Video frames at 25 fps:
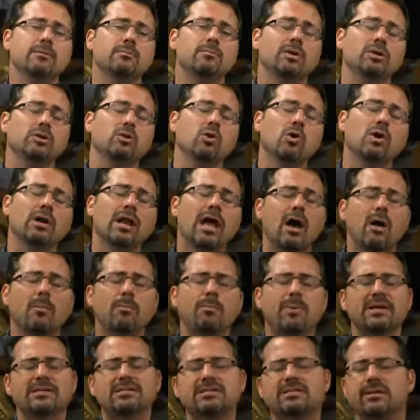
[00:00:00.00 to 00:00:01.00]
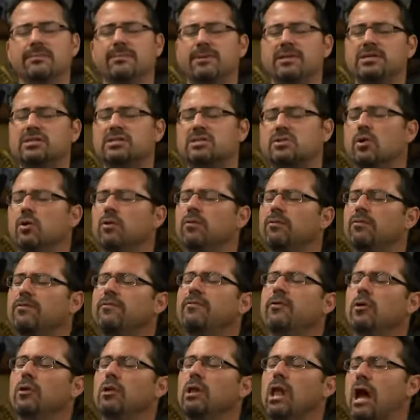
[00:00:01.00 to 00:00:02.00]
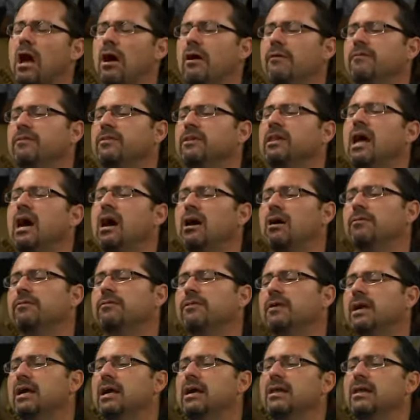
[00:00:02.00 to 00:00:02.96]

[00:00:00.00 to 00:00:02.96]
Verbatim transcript: But Lord, help us to be so full of love